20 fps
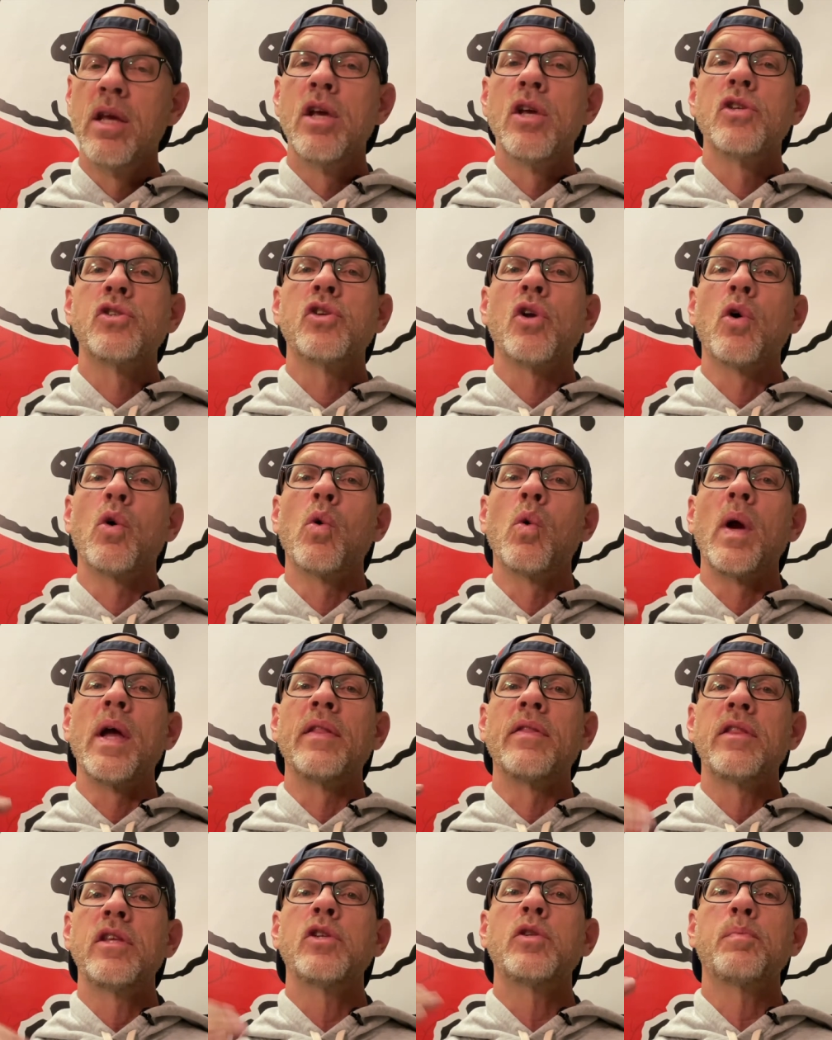So
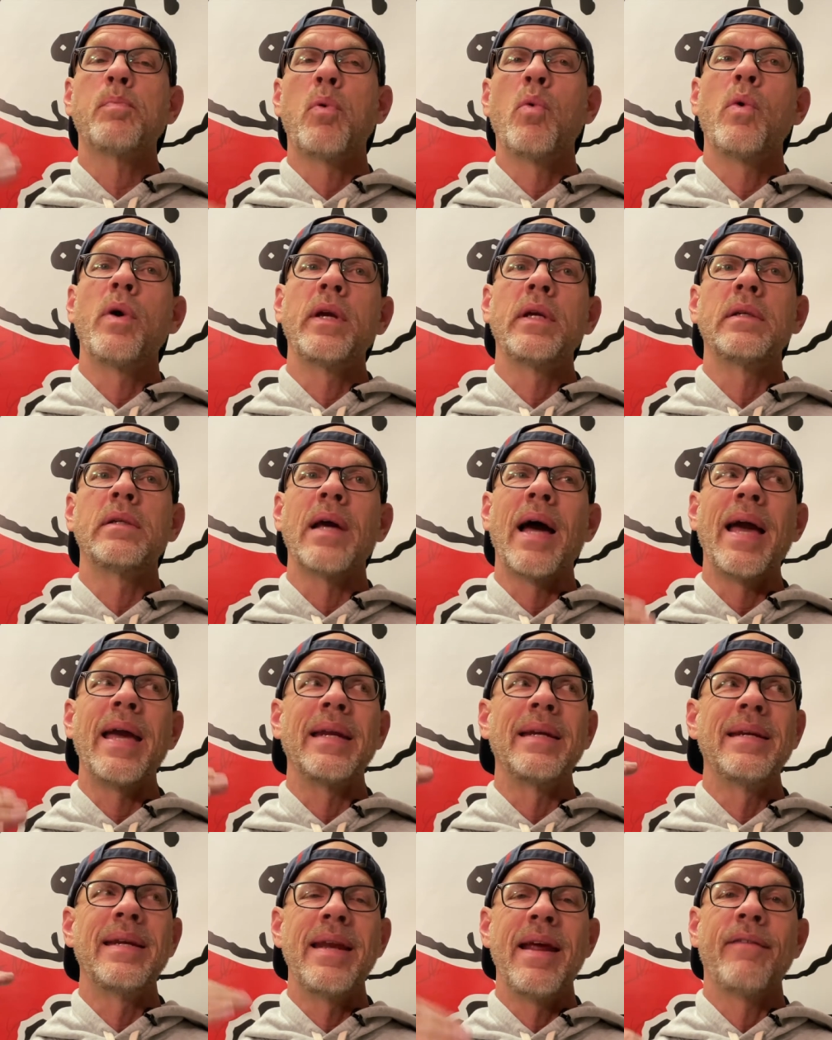at this point, I
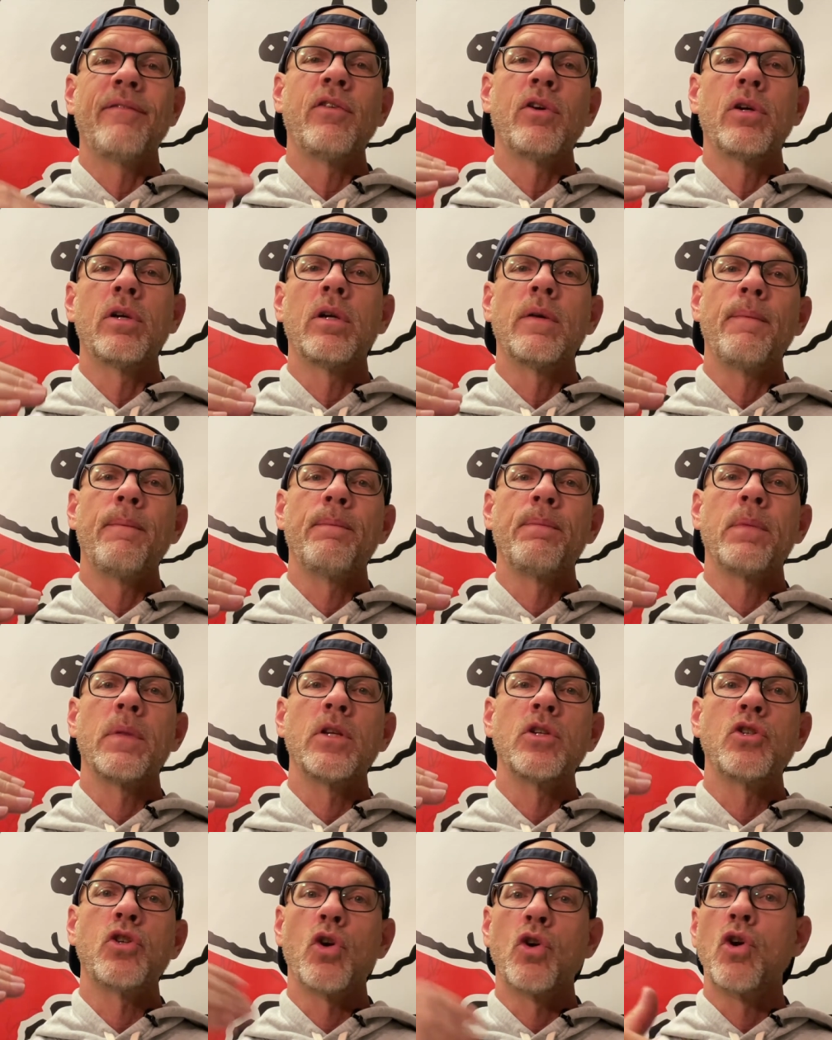had never
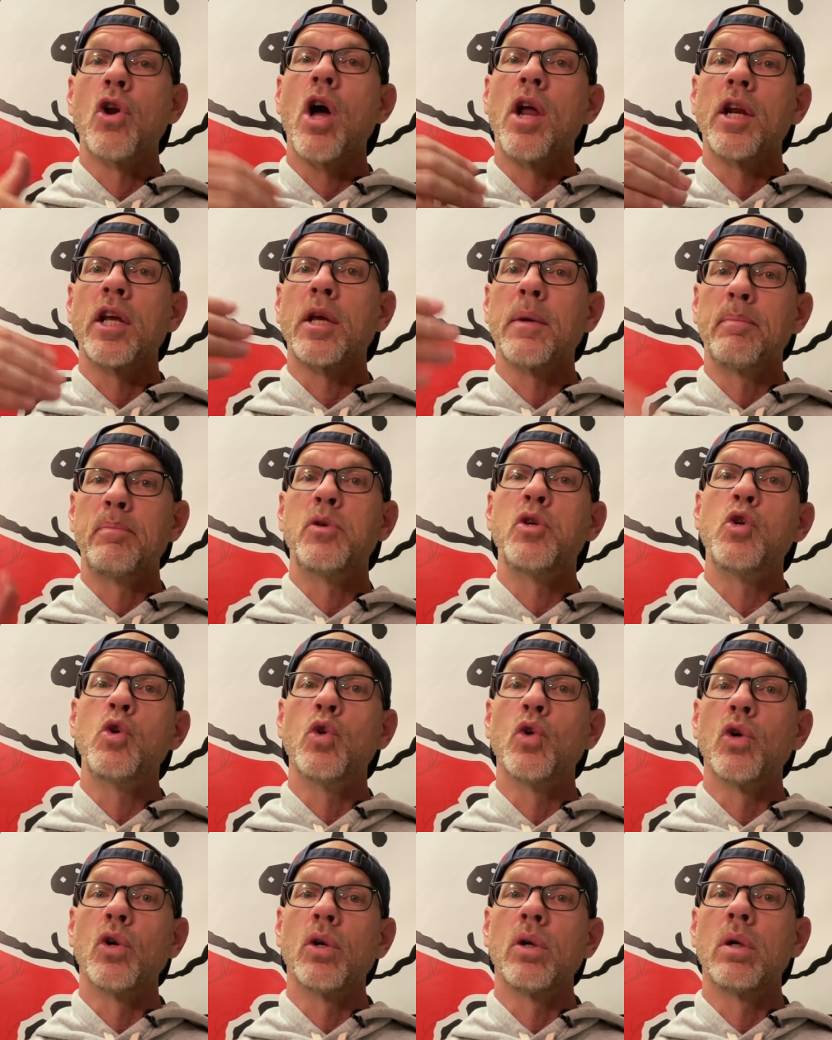turned on a
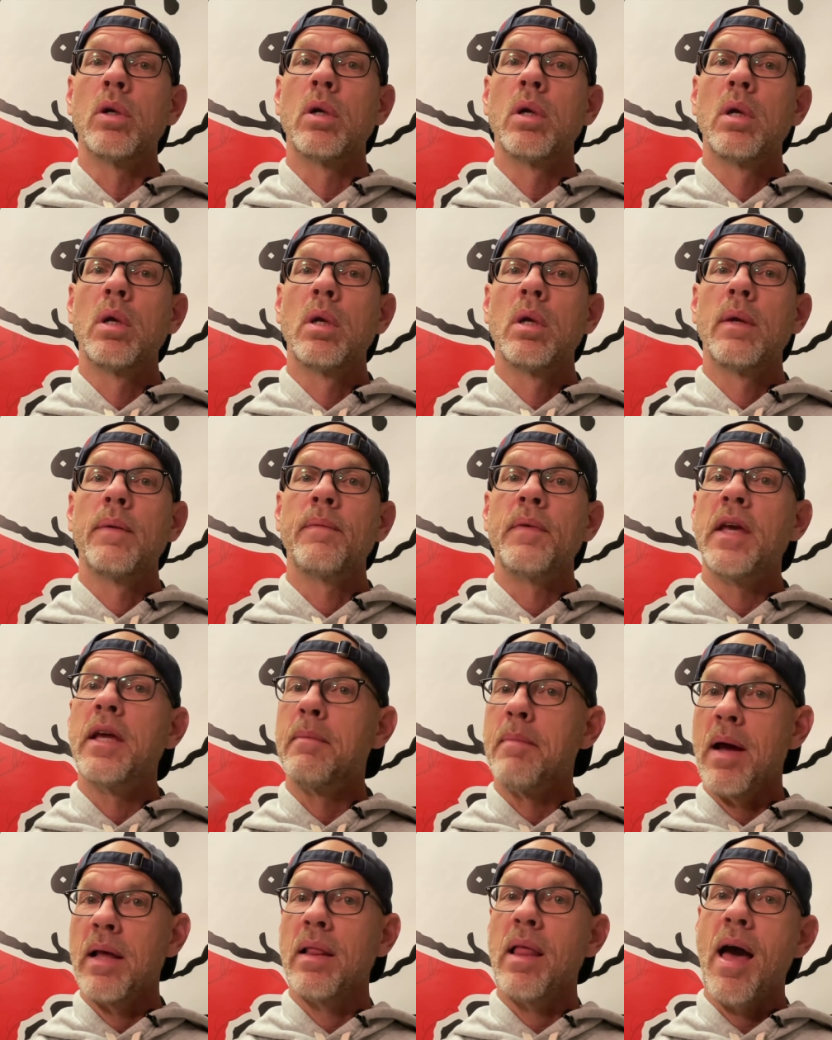computer in
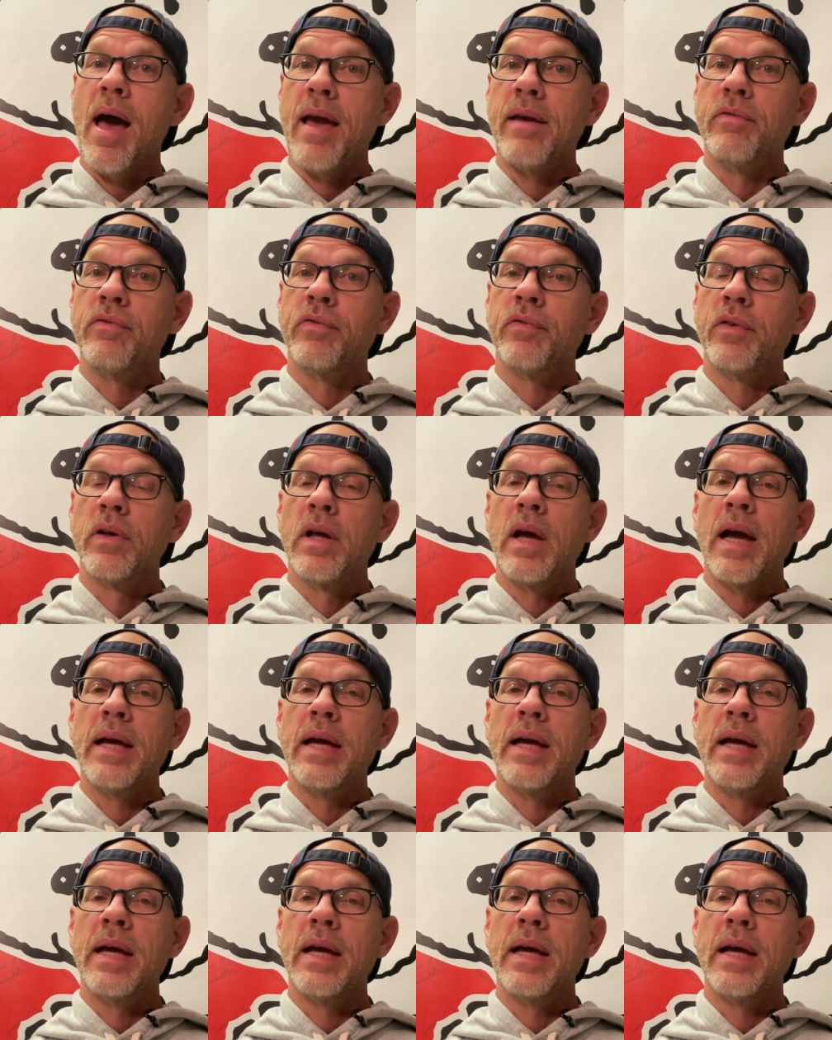my life.